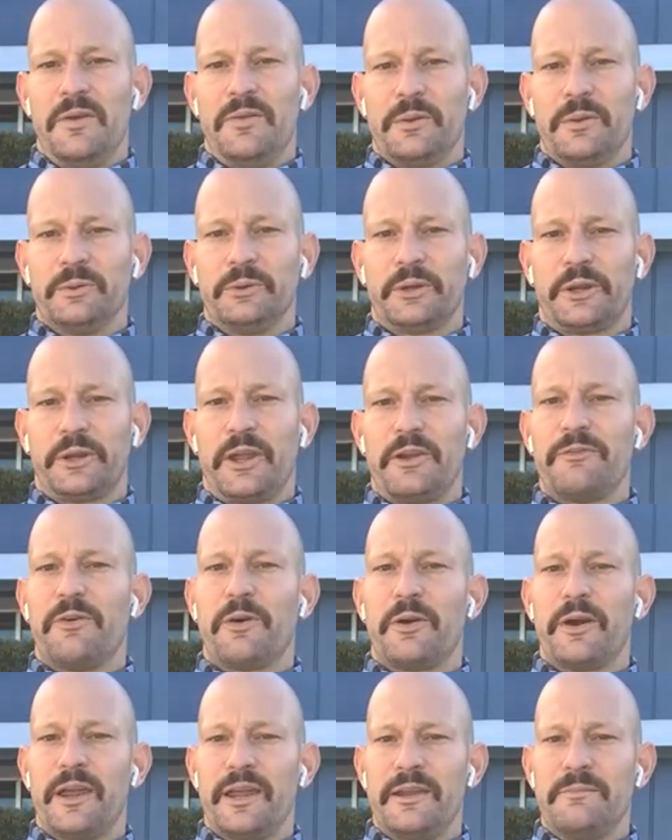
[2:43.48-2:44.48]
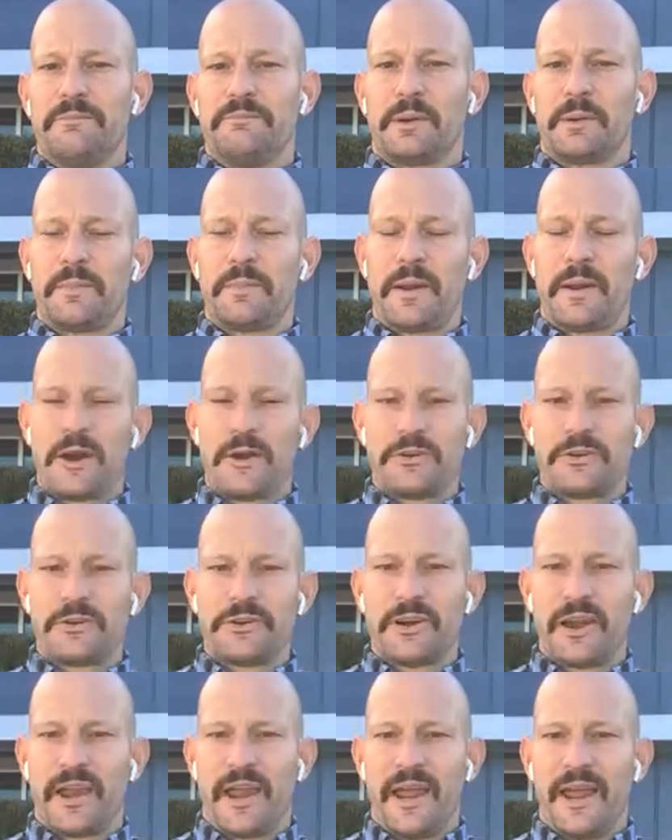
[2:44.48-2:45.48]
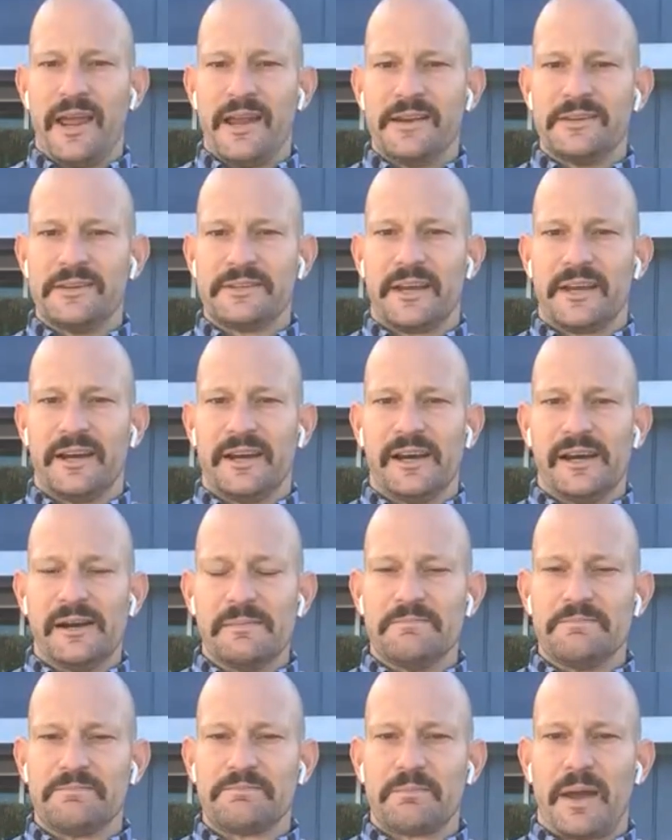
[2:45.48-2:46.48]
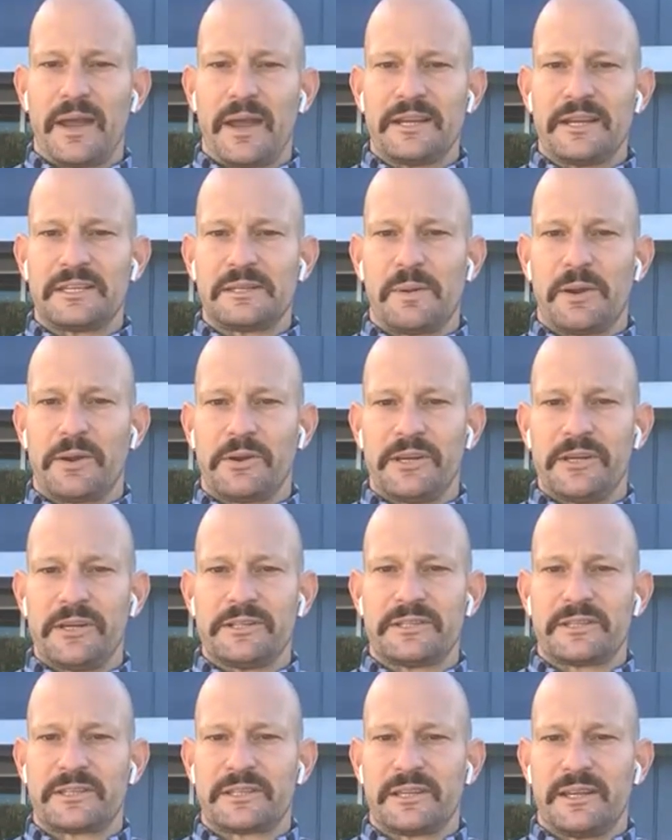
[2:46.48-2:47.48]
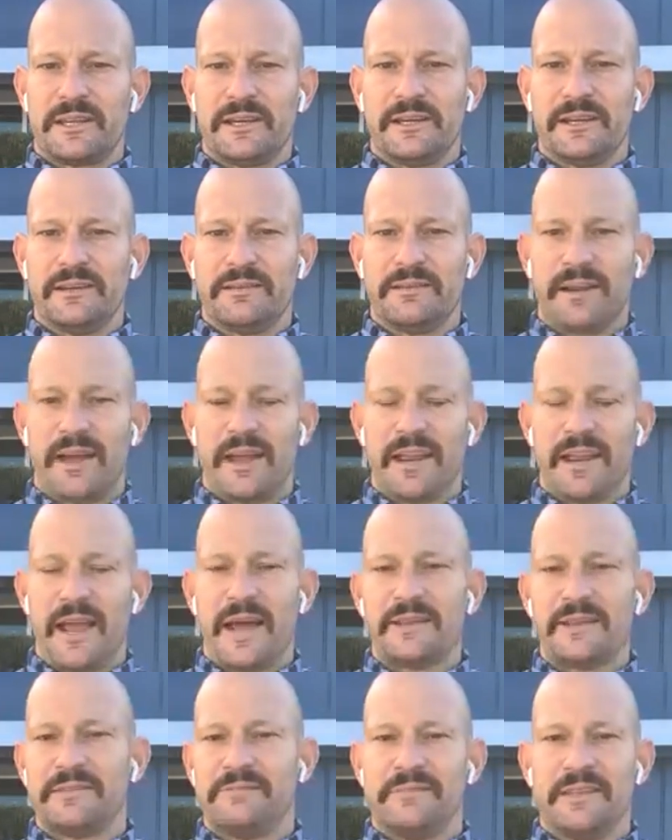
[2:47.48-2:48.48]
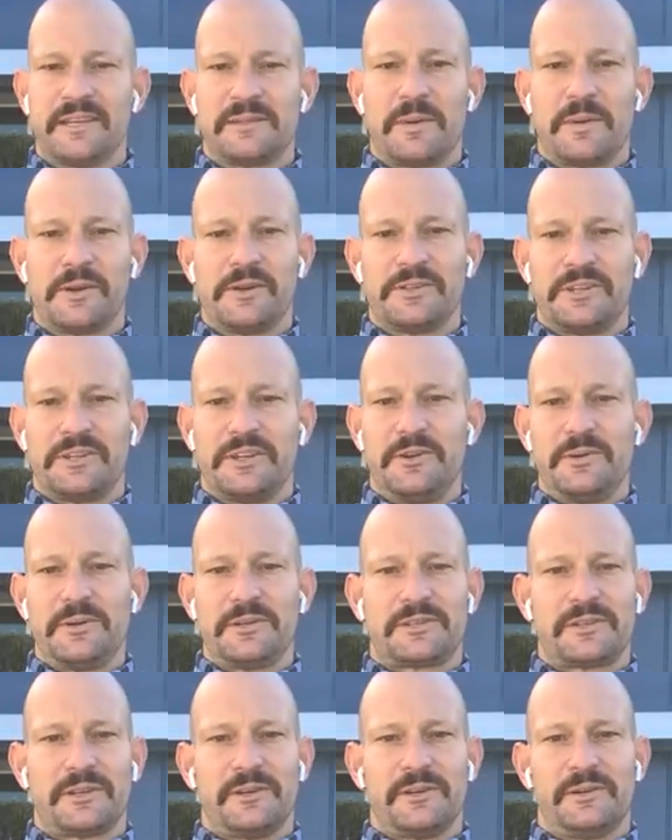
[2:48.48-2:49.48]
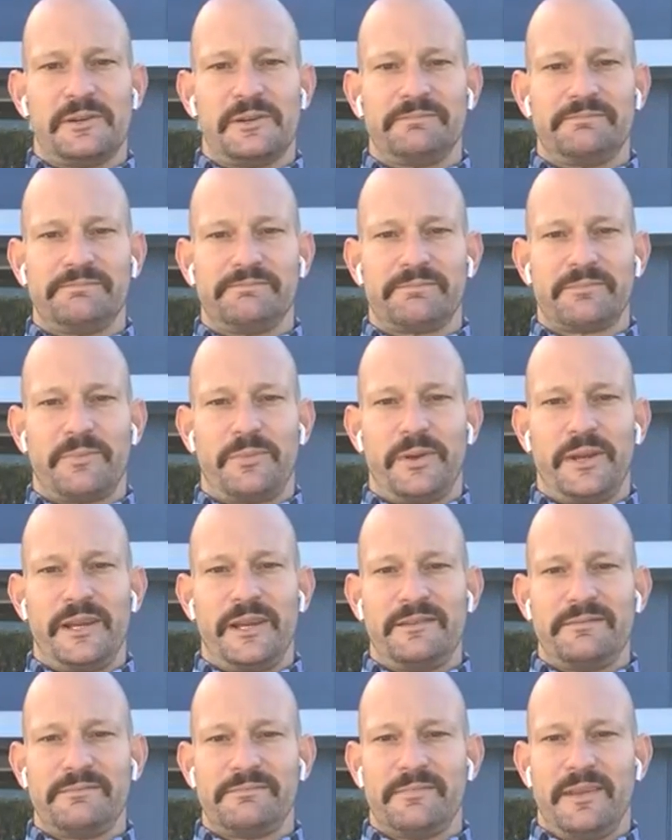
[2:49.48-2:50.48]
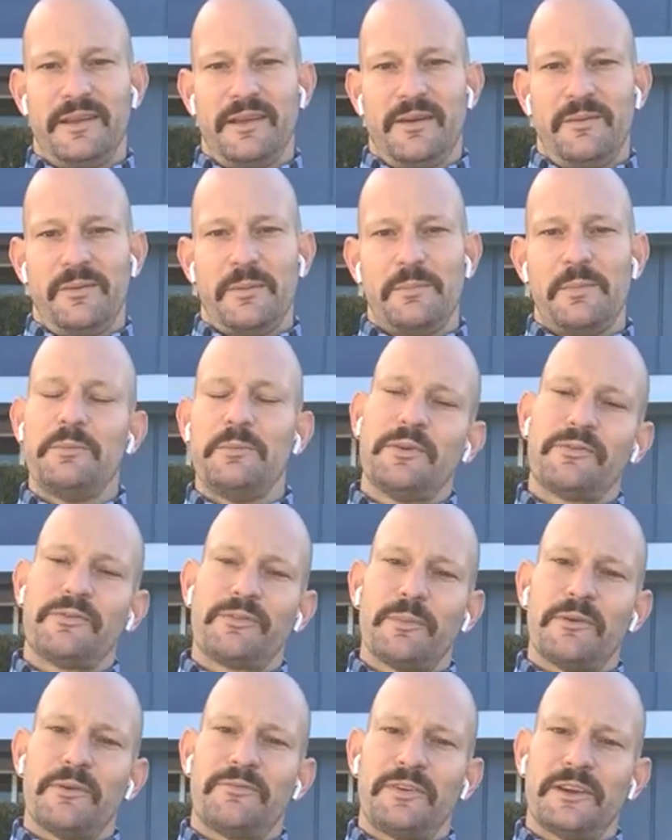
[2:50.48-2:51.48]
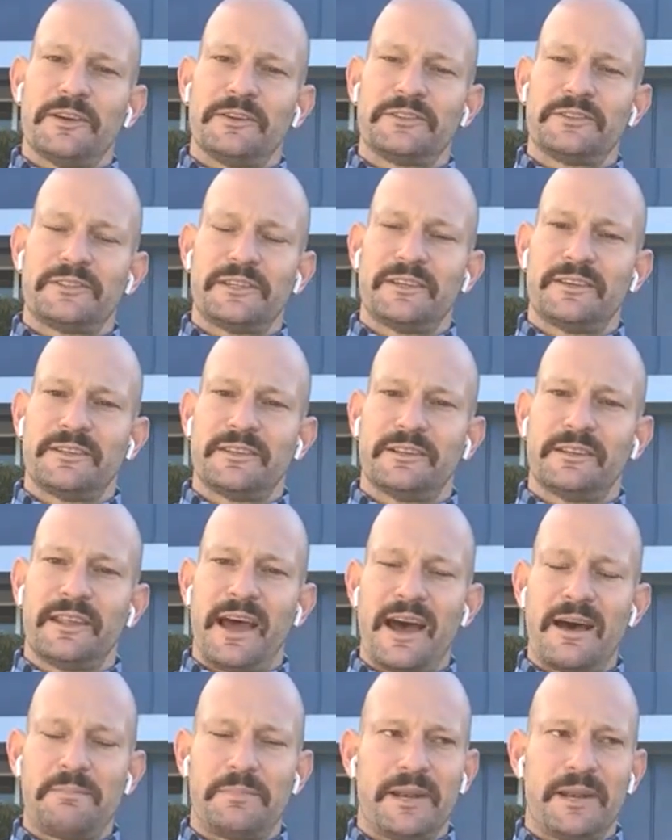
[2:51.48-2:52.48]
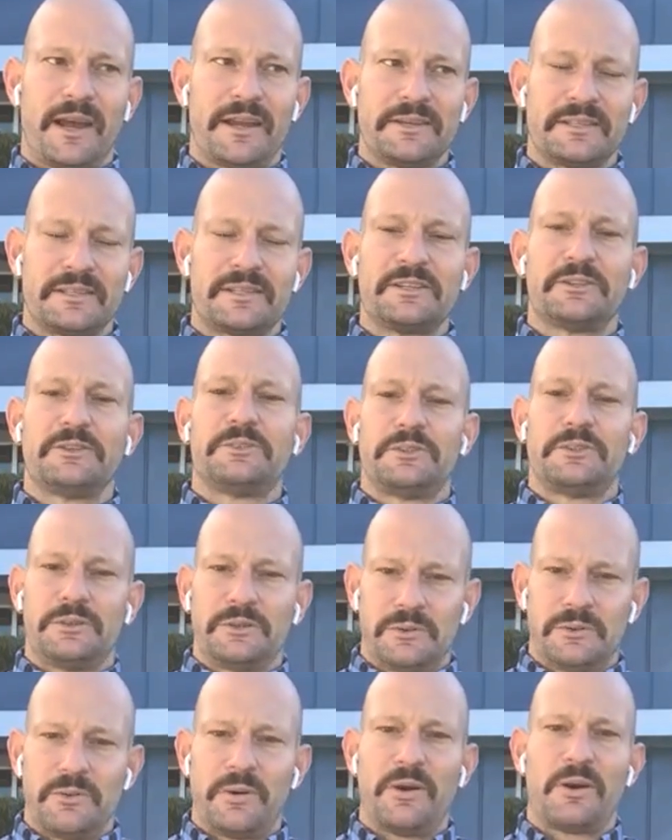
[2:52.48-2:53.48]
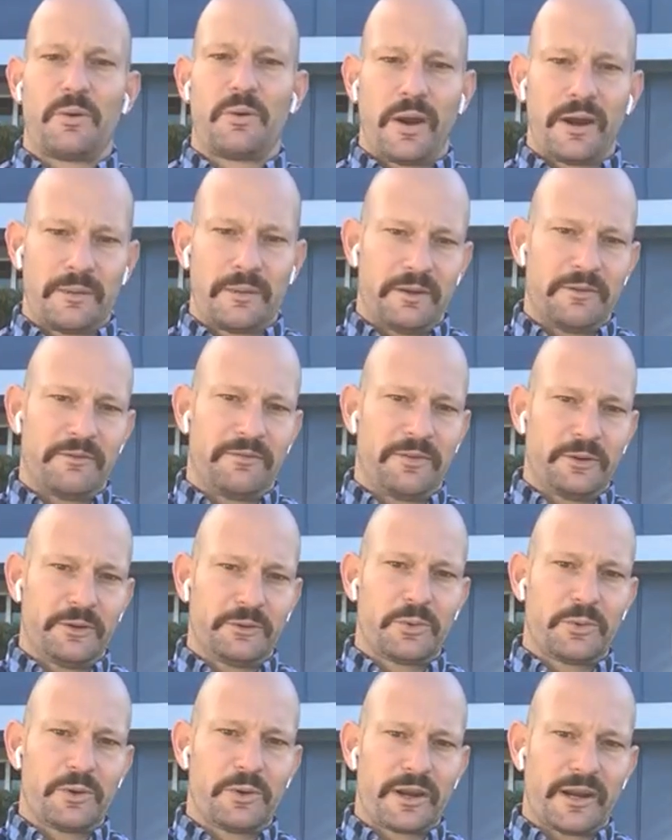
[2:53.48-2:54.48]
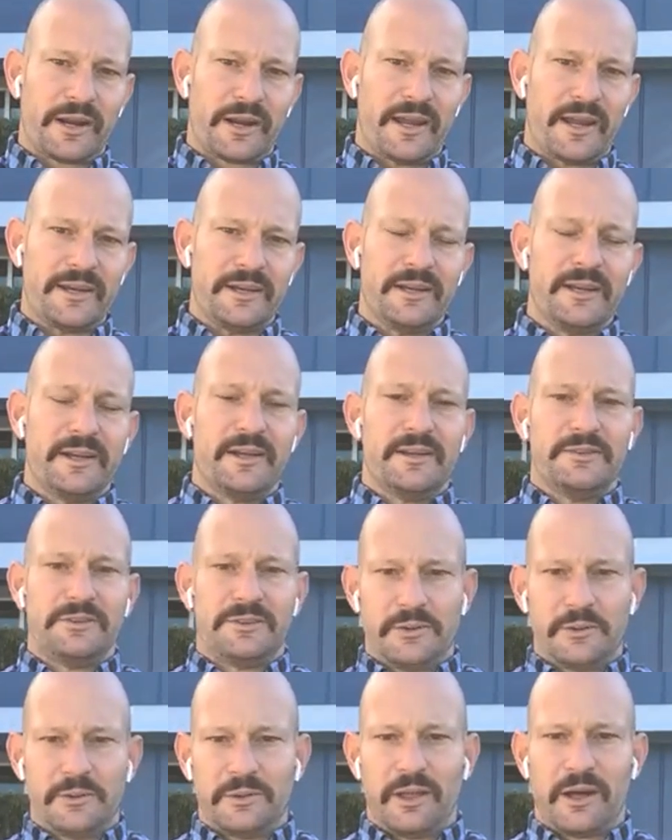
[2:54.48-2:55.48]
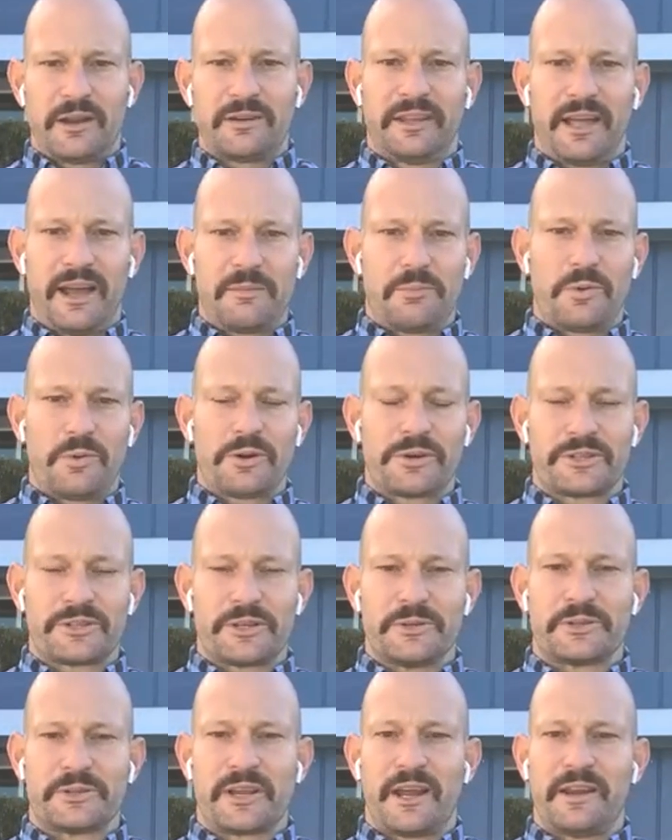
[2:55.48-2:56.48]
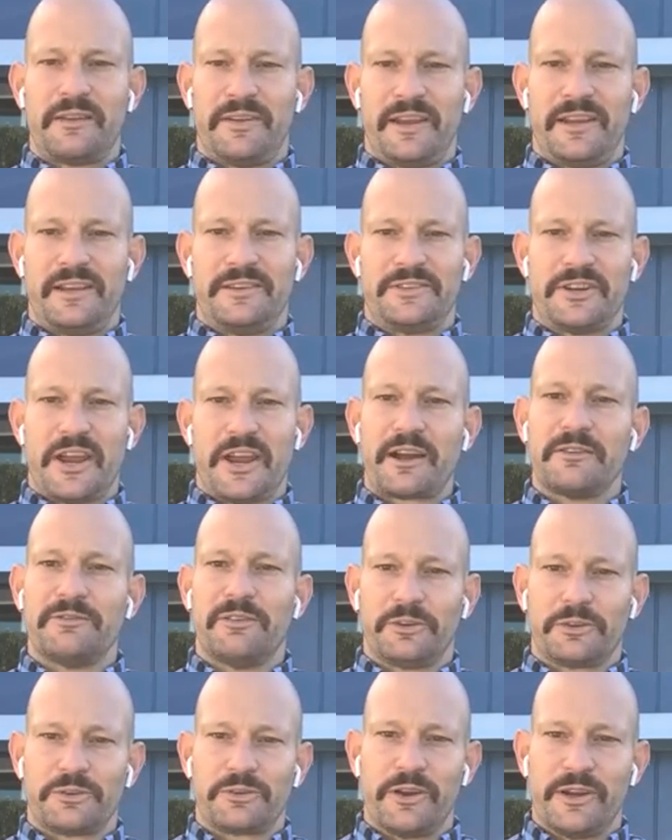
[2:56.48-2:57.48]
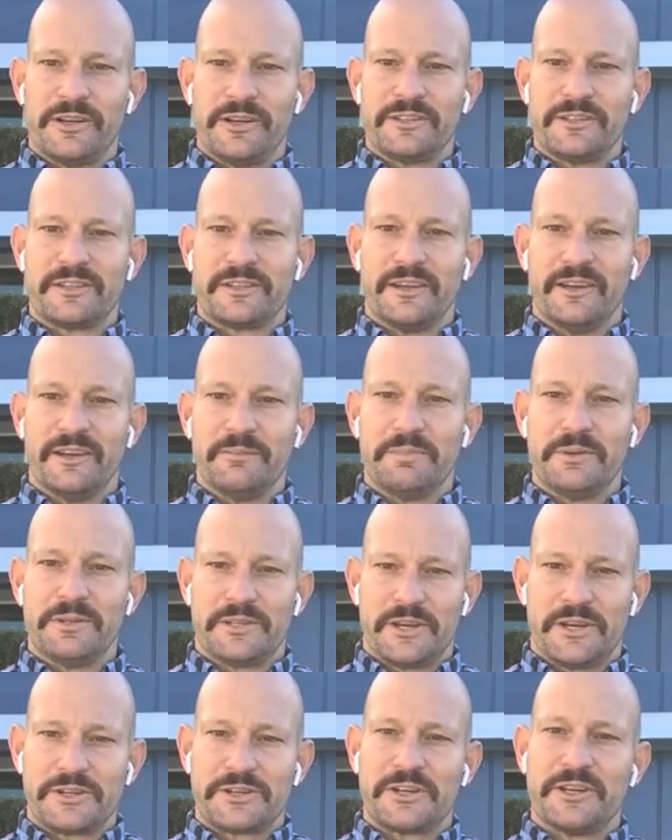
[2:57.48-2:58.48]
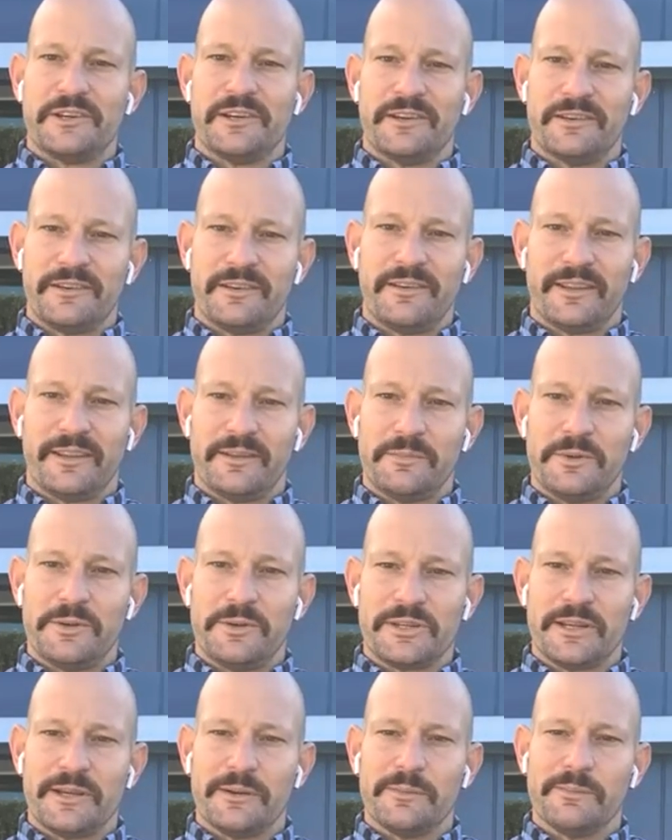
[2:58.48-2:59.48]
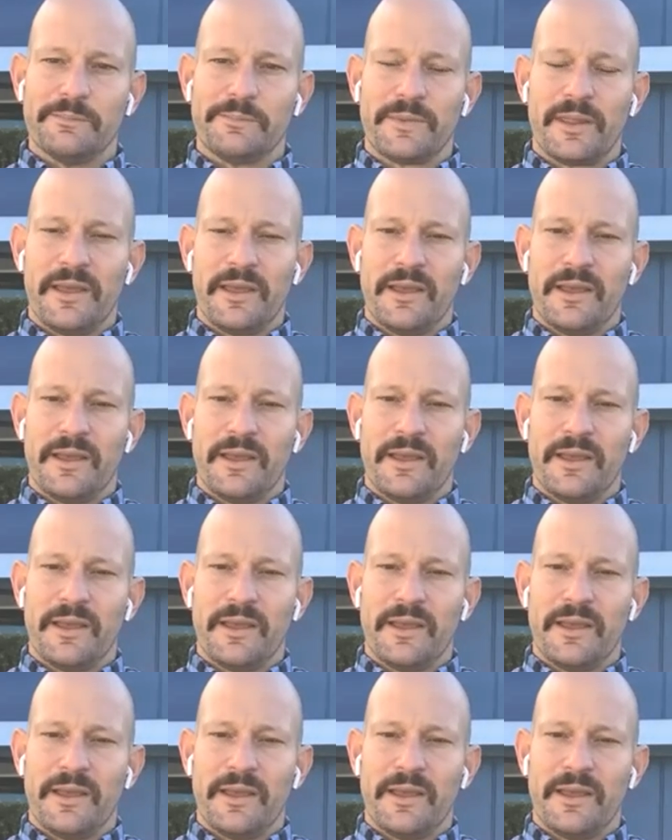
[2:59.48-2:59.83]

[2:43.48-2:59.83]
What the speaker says: They were looking for a preparator, and my experience, I had the experience to do it. So we moved me from the field to the lab, but I still do quite a bit of field work and I do a lot of lab work. So it's kind of a jack of all trades position at the museum.